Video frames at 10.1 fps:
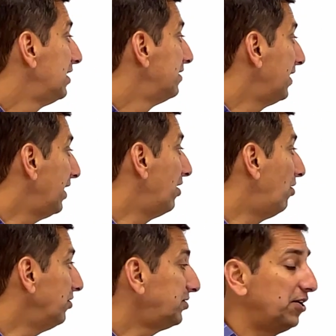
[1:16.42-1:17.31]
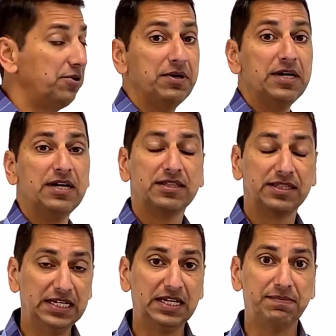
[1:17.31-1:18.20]
then also
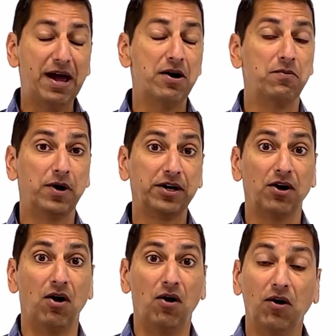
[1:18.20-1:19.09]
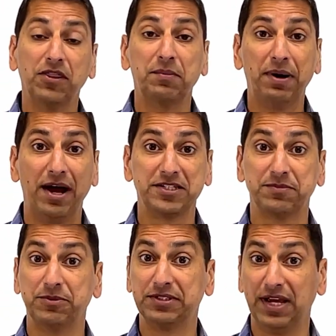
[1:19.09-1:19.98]
think about what are all the
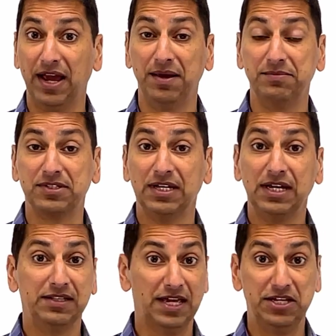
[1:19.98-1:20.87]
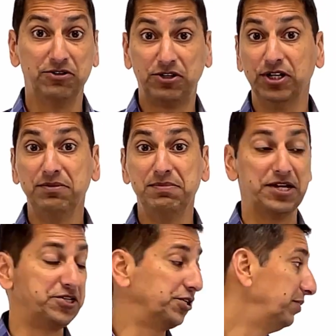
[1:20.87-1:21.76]
possible times that you could
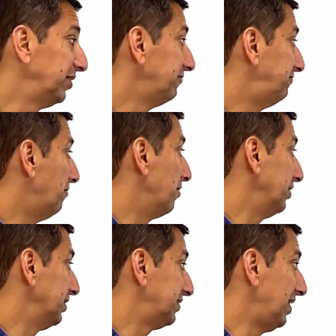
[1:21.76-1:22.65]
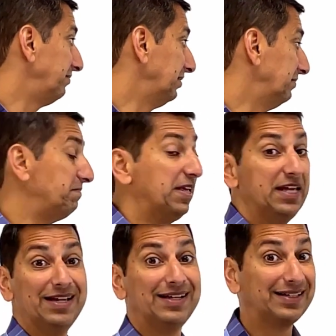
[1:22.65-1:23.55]
measure with a 4 and a 7.
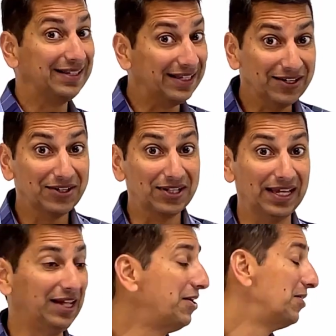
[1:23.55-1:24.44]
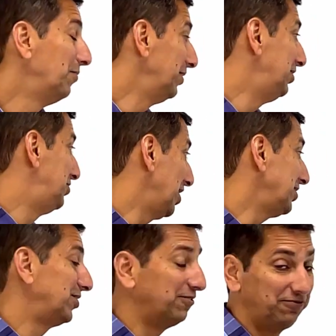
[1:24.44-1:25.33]
Clearly, with
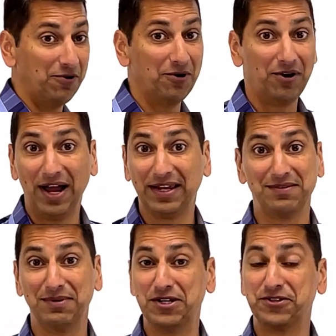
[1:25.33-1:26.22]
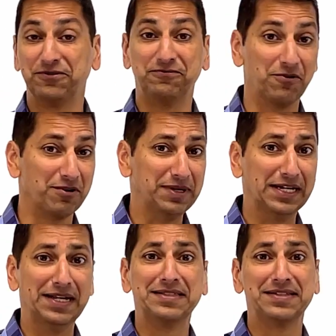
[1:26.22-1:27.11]
just the 4, I can measure 4
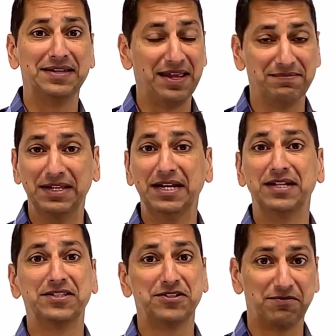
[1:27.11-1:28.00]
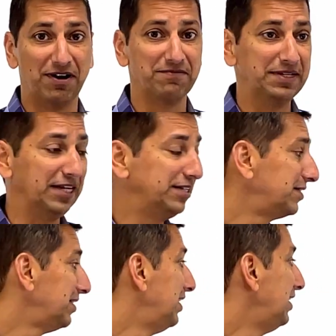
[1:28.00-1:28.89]
minutes and 8 minutes and 12 minutes.
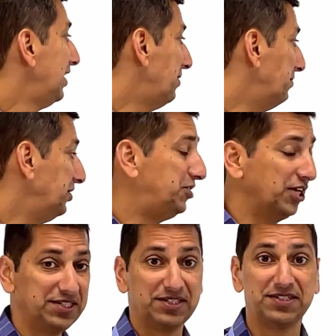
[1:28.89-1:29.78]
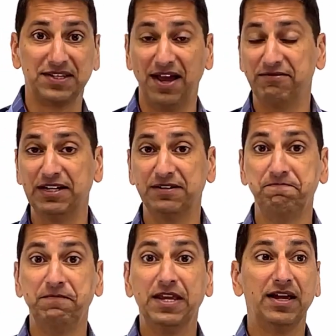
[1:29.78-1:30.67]
And with just the 7,
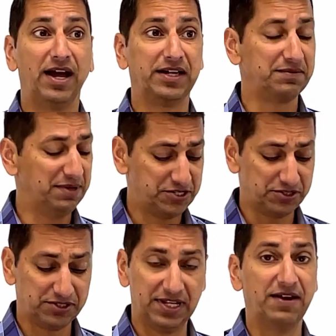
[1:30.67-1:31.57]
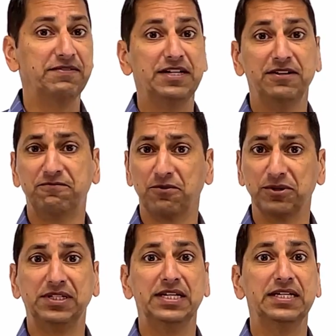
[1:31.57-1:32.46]
I can measure 7 and
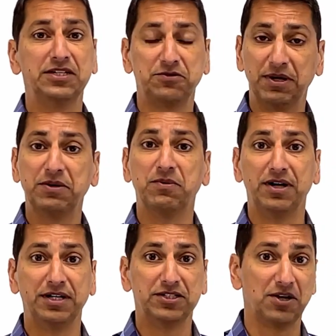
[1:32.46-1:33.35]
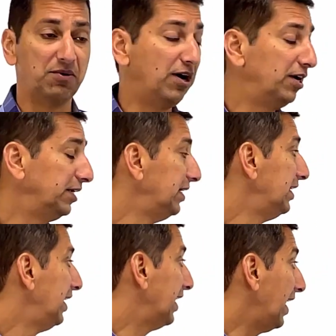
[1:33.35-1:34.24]
14 and 21 and so on.
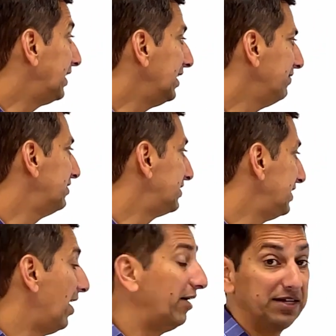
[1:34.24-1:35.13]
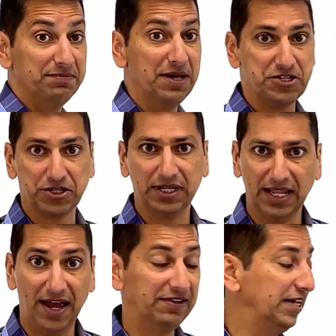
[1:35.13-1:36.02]
And I could even see how I could measure
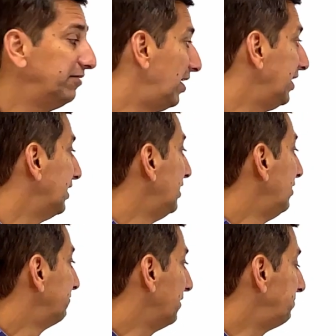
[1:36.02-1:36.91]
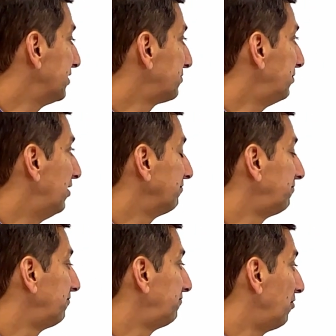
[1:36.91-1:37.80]
11, right? Flip this one over
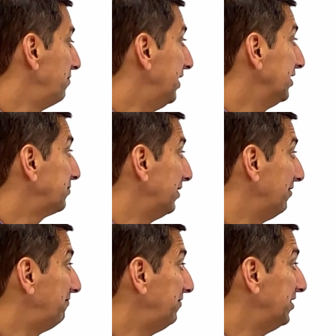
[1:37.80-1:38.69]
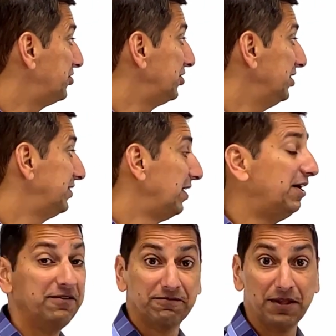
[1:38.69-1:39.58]
for 4 minutes. When it finishes,
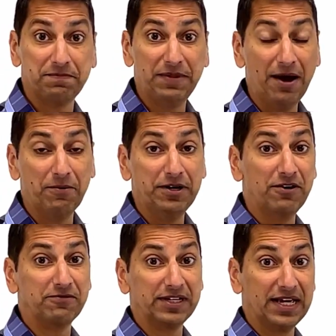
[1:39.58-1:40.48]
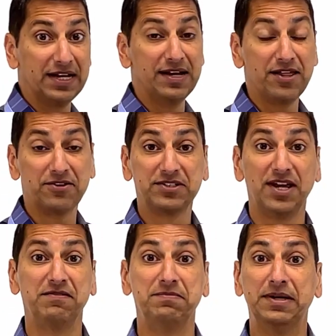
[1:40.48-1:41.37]
flip that one over and get another
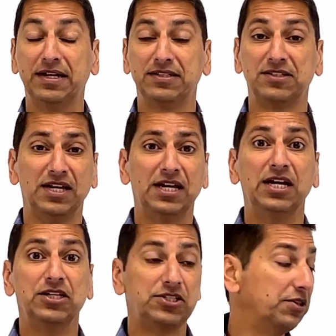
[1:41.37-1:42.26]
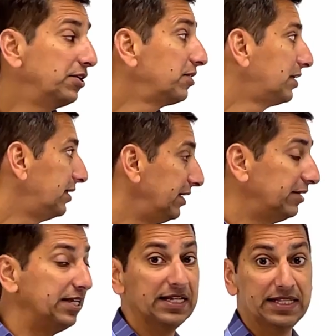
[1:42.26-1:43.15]
7 minutes. So there are
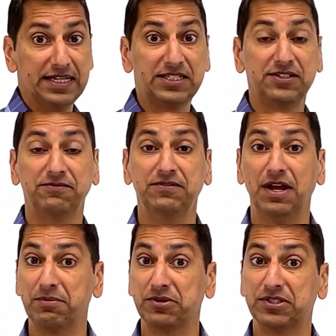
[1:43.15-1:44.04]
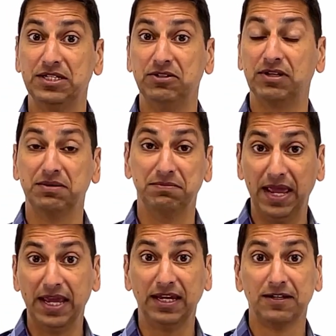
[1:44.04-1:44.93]
clearly a list of numbers that you can
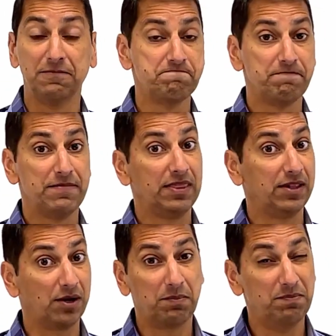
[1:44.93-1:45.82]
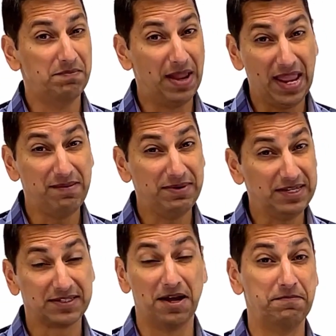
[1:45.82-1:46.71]
make. There may be
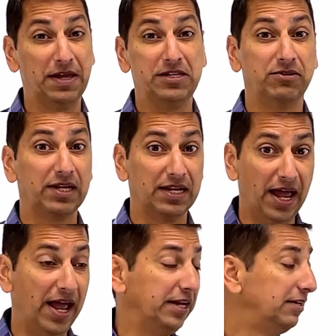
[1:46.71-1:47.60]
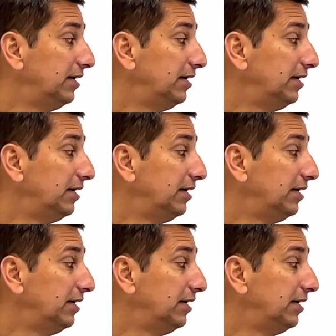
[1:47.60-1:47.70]
some that you cannot.